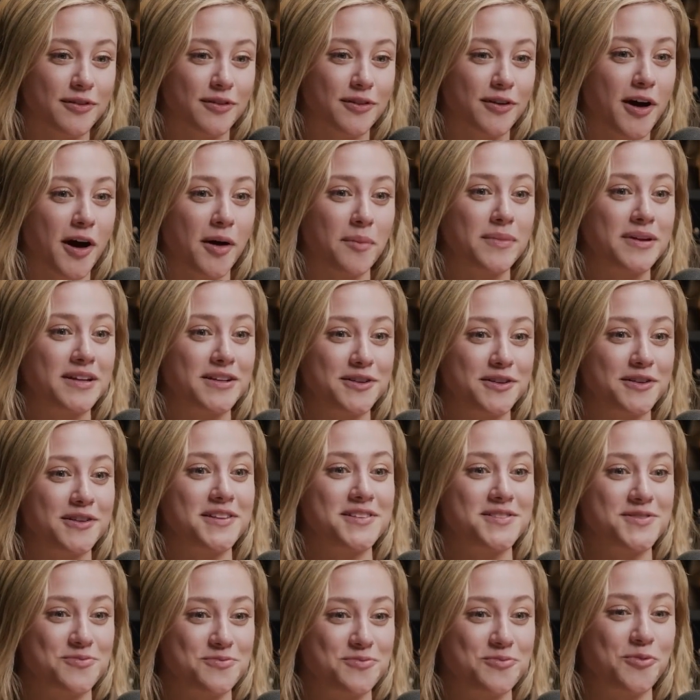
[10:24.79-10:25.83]
come into
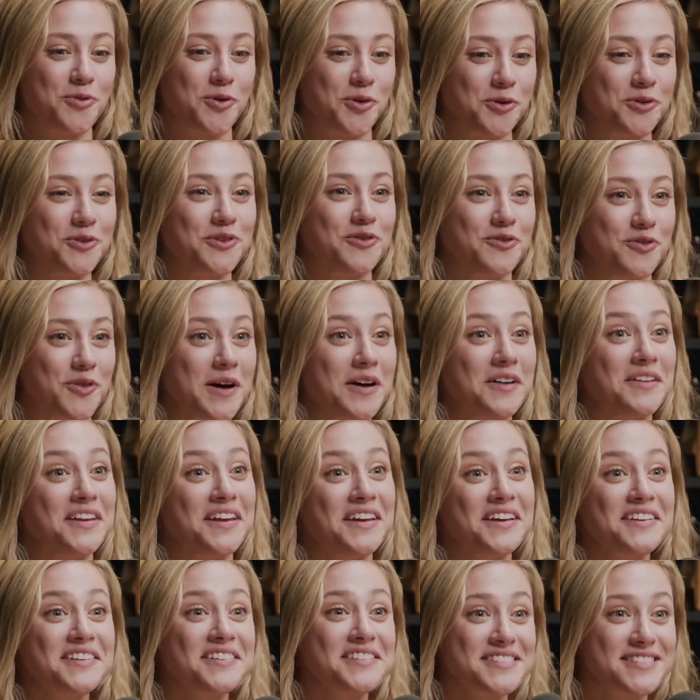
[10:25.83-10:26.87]
this world of
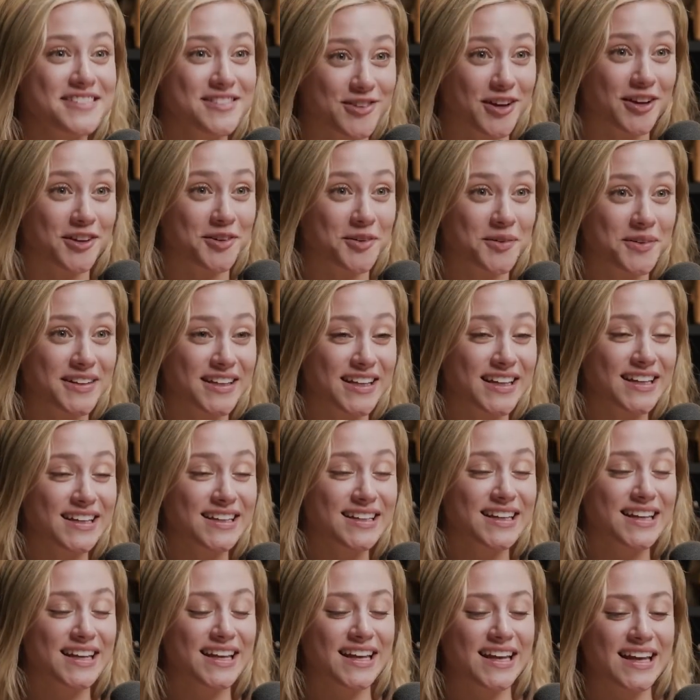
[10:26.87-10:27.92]
wellness
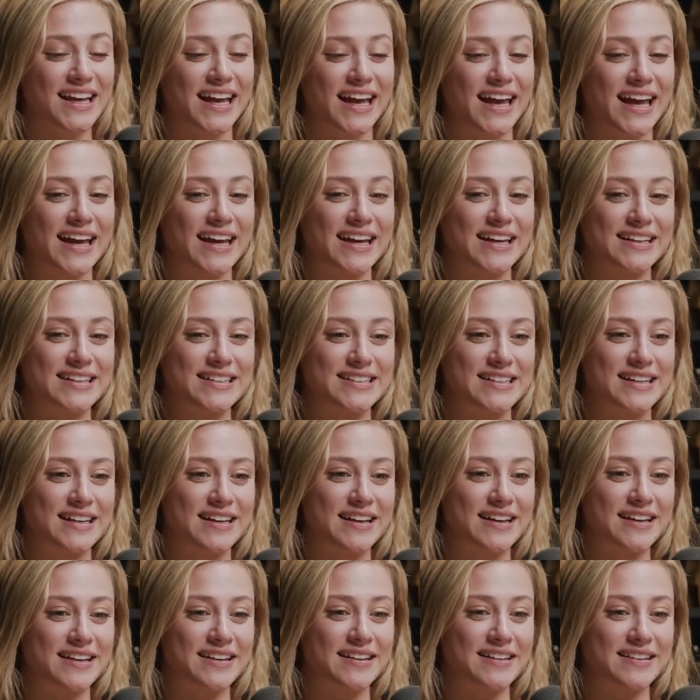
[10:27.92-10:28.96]
genuinely, and
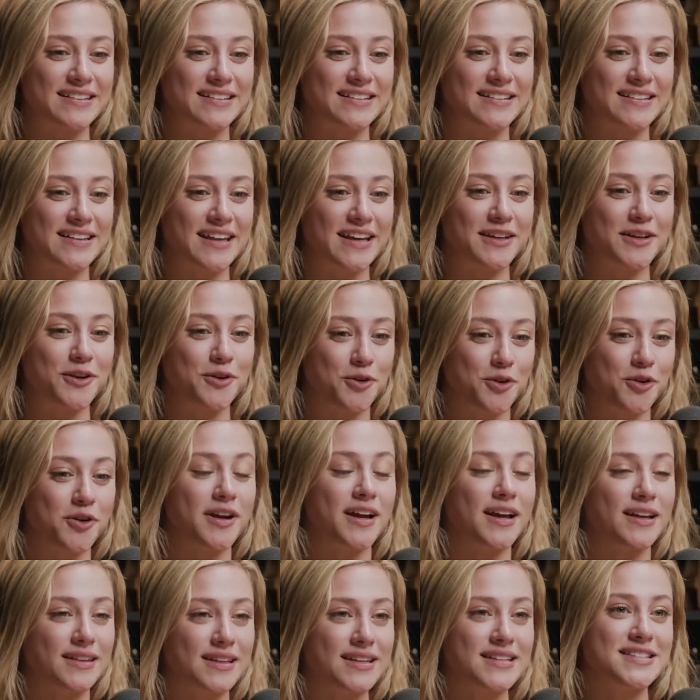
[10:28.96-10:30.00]
that you
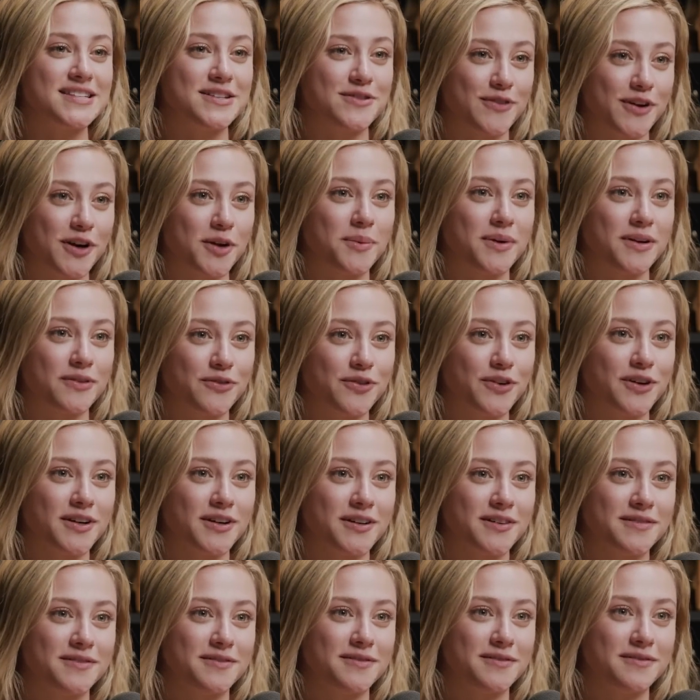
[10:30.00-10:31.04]
create this environment
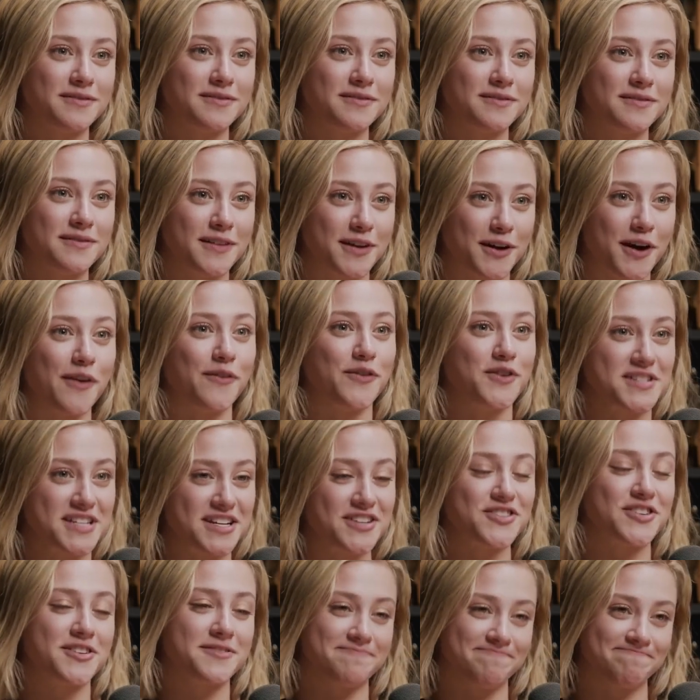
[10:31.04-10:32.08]
for the
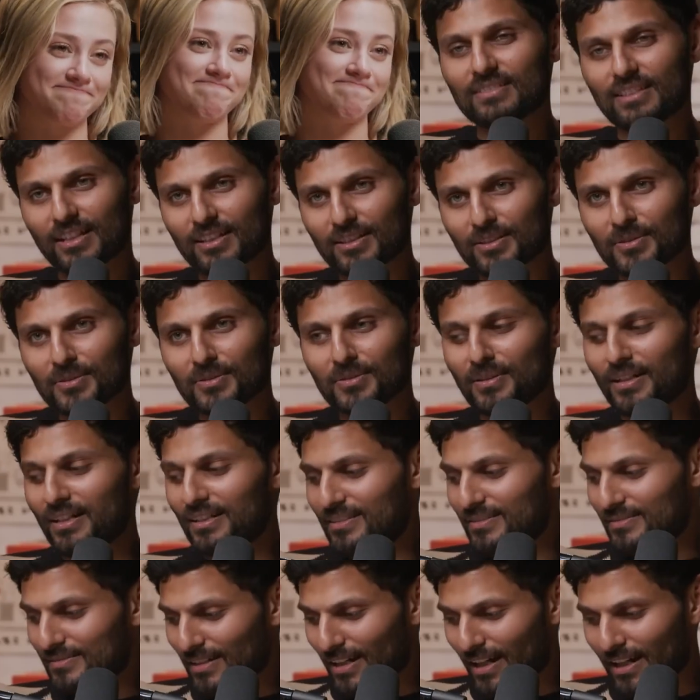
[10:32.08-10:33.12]
conversation. Thank you.
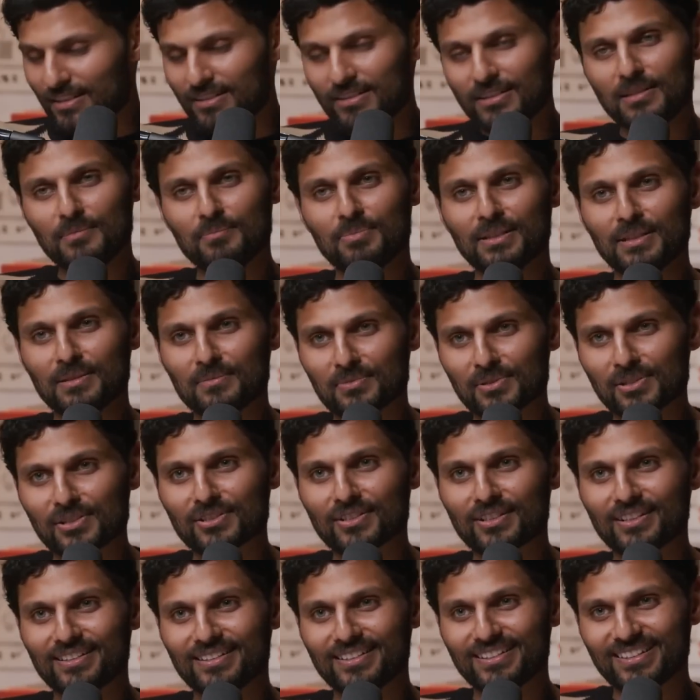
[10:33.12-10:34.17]
I deeply
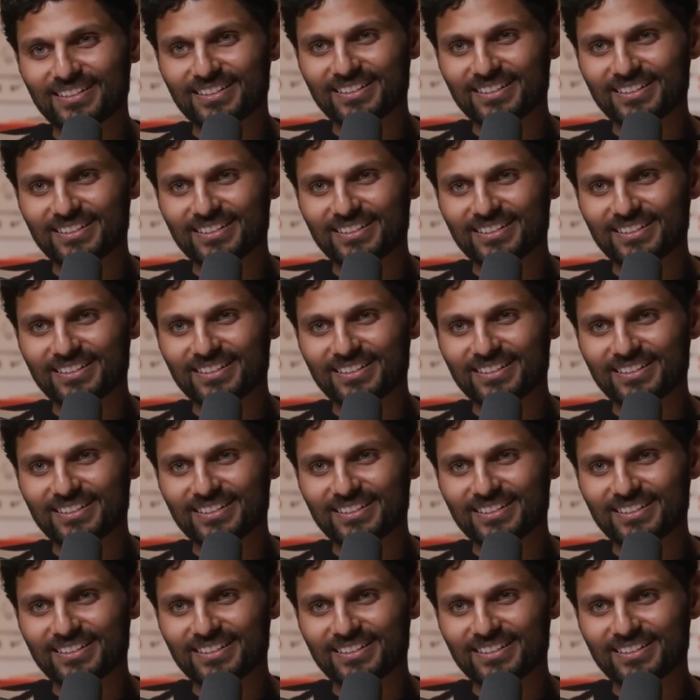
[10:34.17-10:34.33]
appreciate that.